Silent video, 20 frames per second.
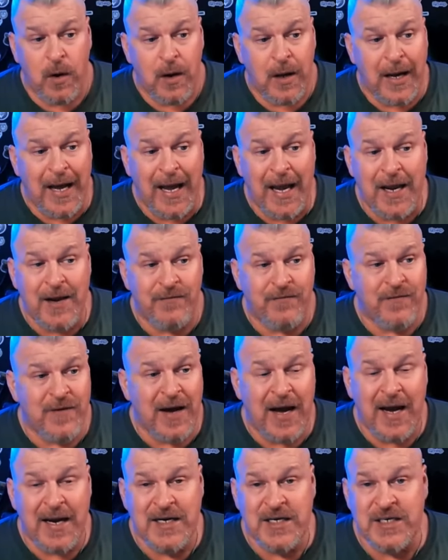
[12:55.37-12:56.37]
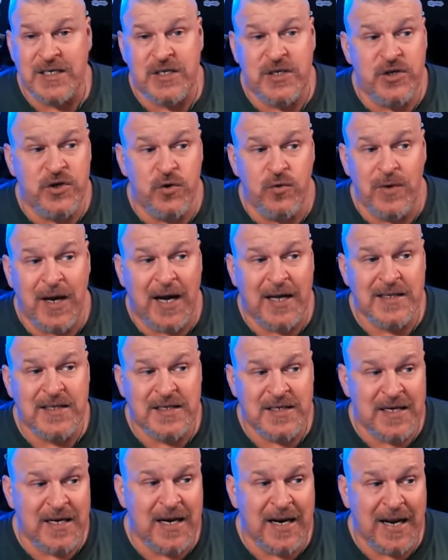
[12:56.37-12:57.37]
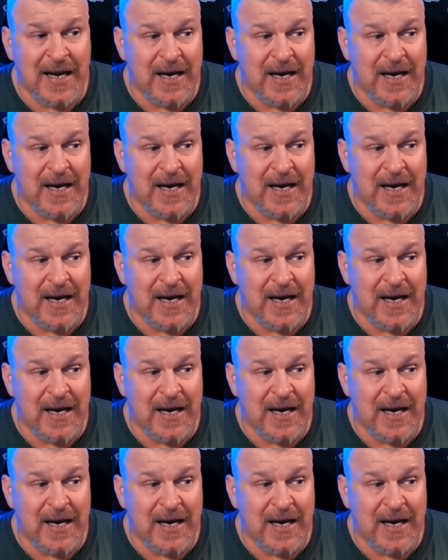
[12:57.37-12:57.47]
I I just do not see it.